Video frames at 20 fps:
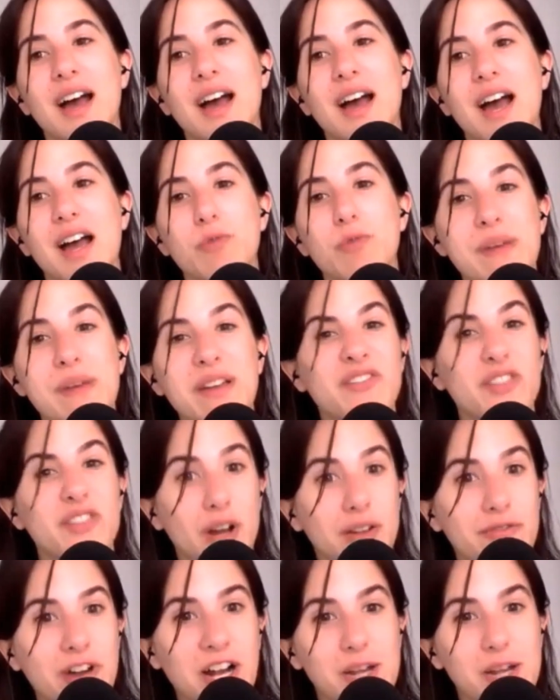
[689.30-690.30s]
We make
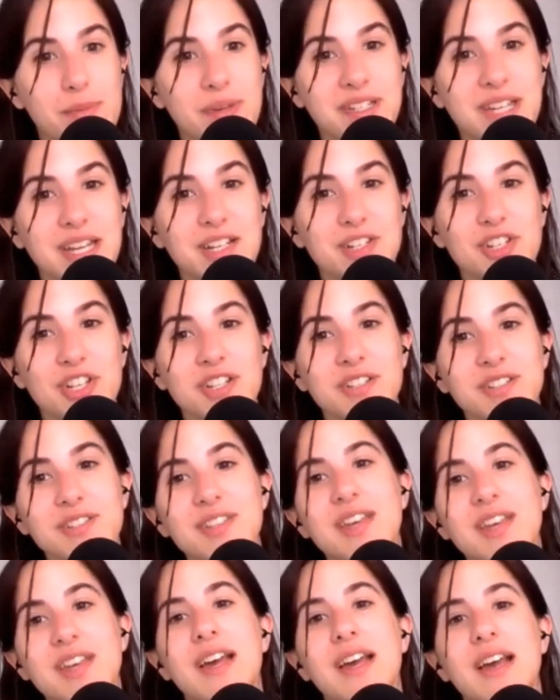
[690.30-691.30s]
5 recommendations
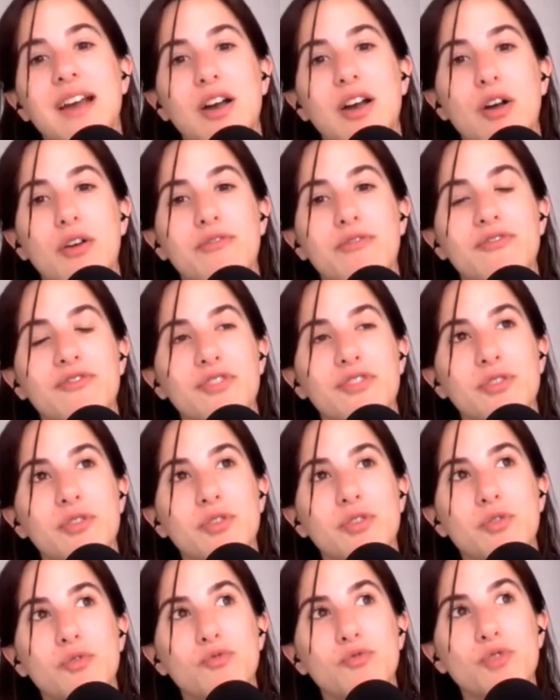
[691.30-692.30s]
of
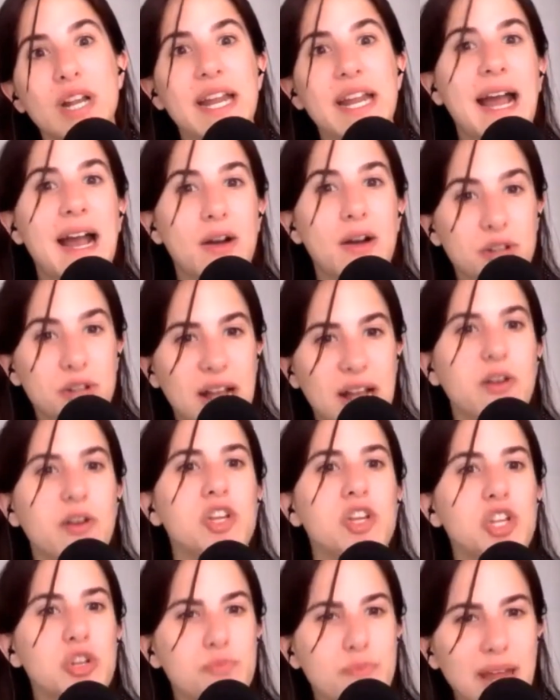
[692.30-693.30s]
really how
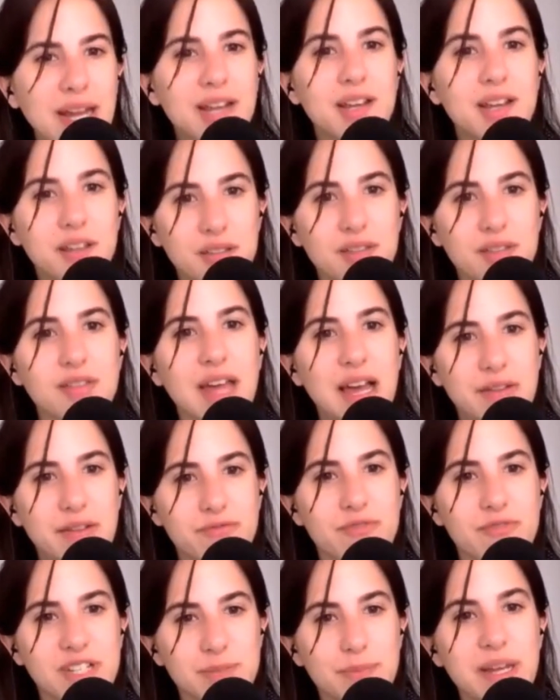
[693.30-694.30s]
can you make that
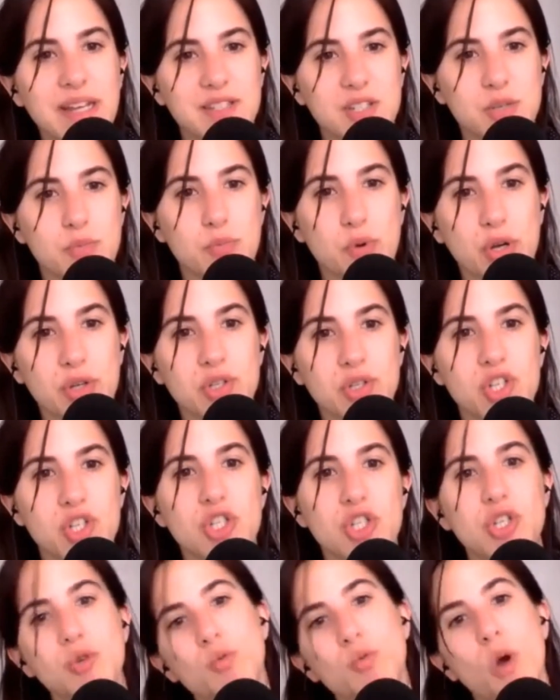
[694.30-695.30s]
risk-based
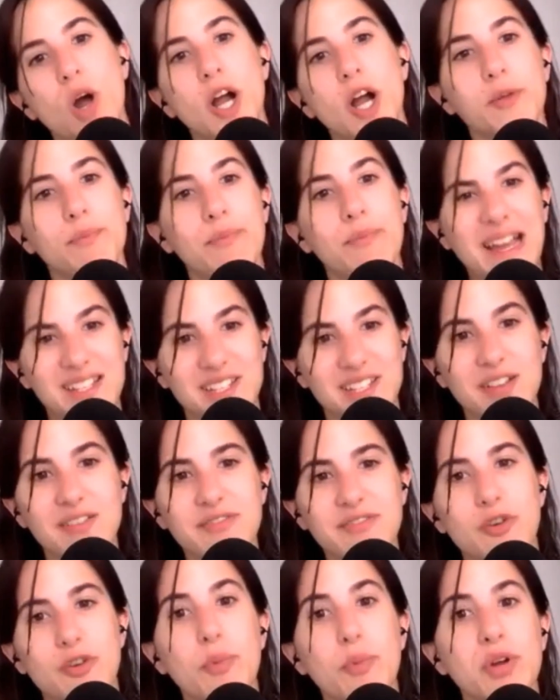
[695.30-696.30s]
approach work better
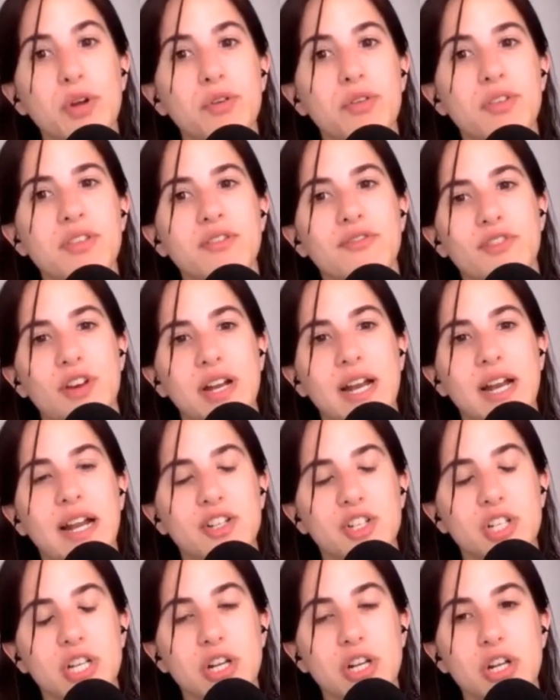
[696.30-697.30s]
for both
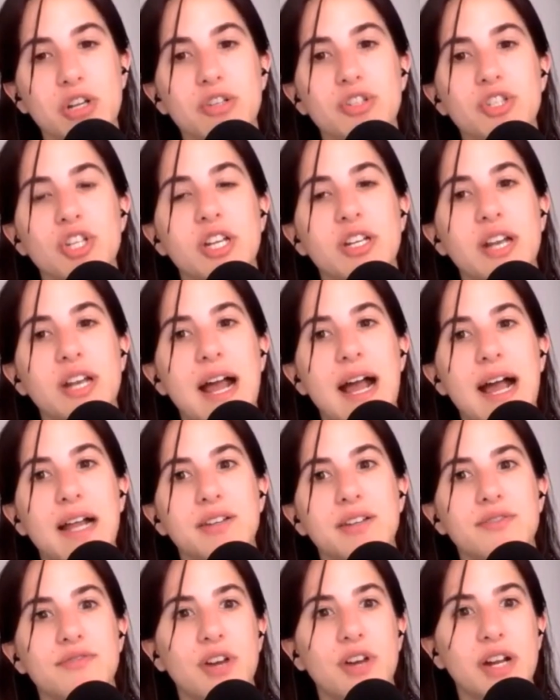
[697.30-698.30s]
financial inclusion
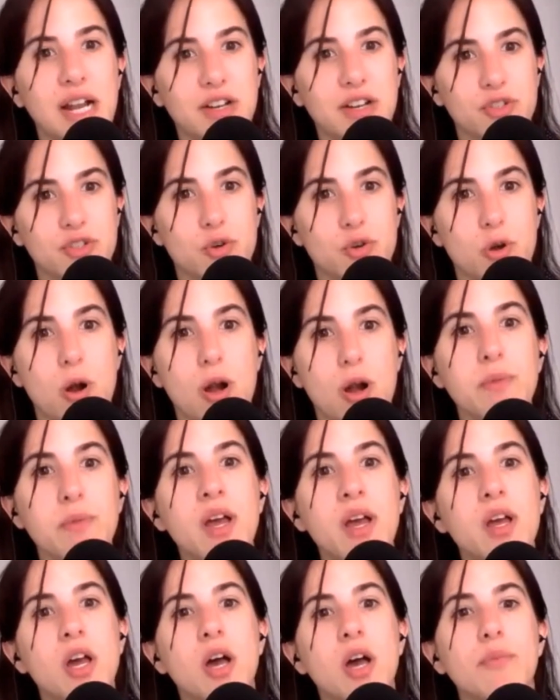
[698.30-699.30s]
and financial crime,
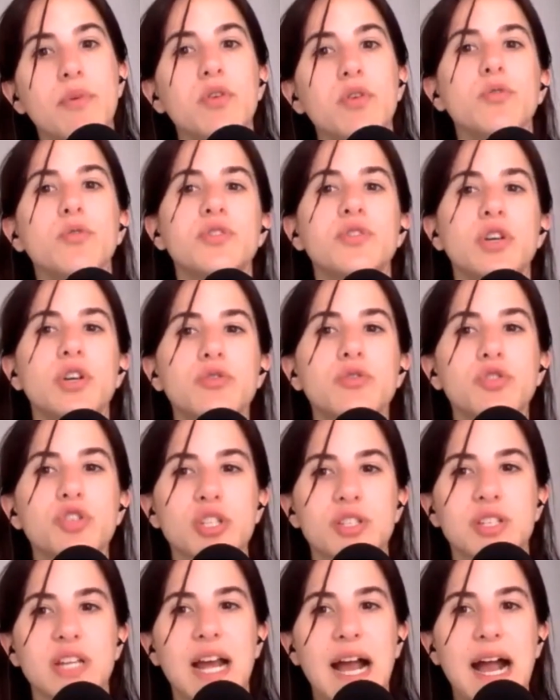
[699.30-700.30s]
but also
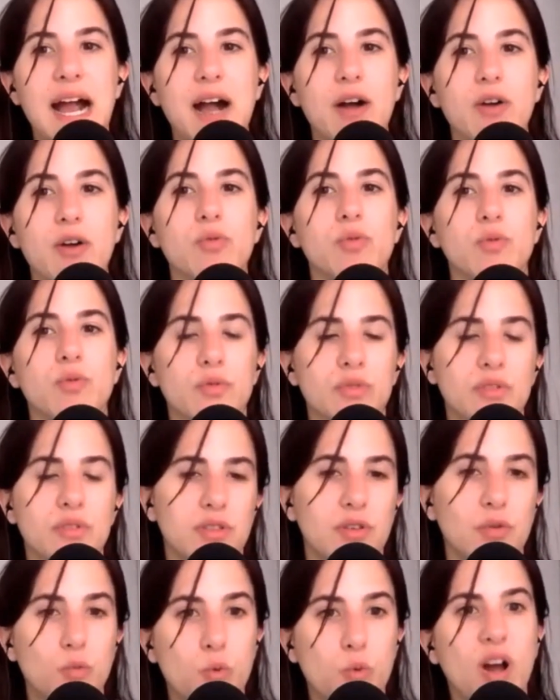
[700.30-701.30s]
just how
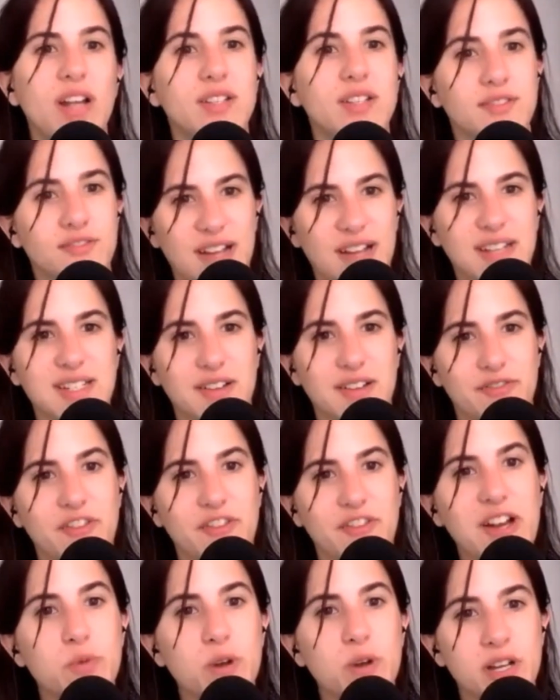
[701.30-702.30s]
the wider FATF
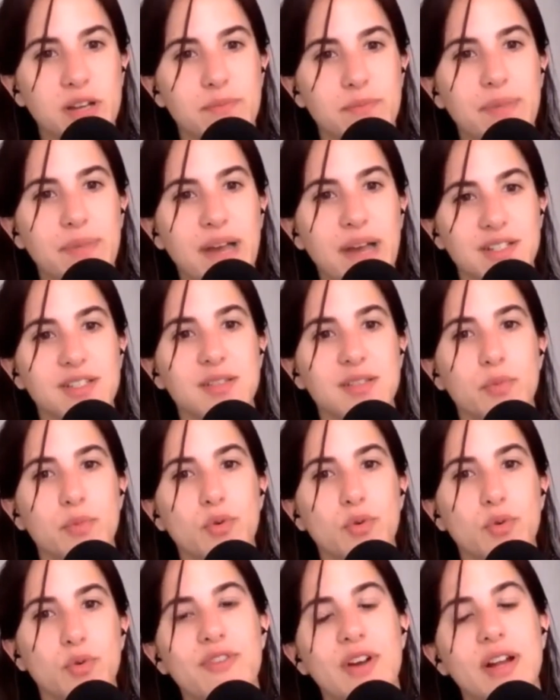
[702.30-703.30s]
framework can better
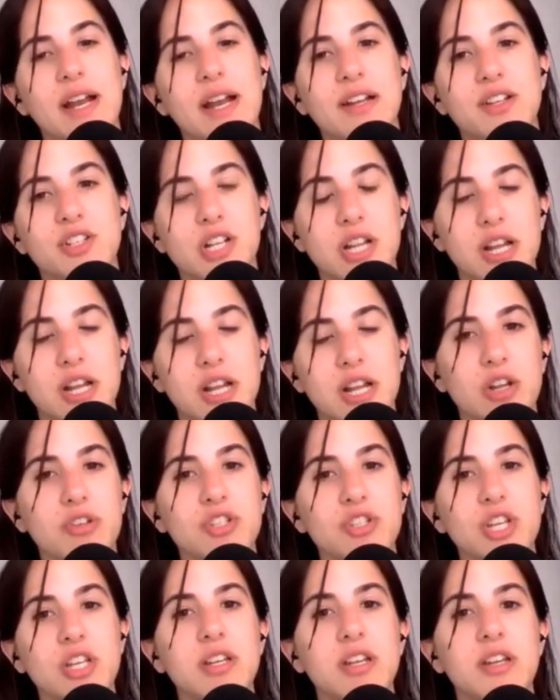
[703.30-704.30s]
support financial
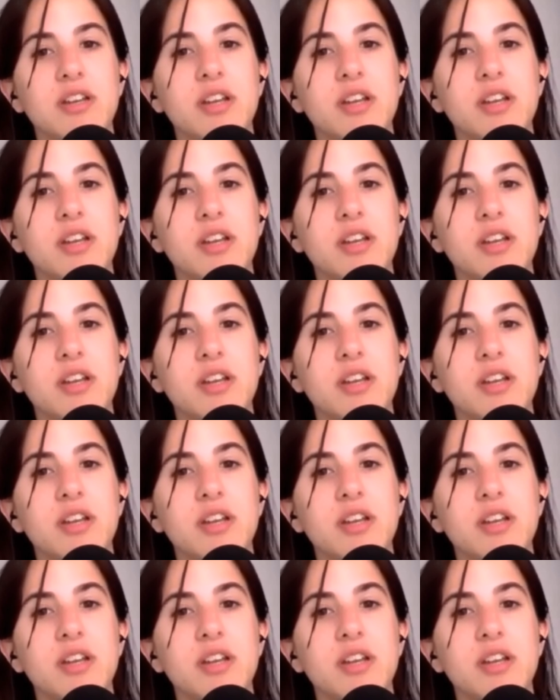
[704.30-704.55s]
inclusion.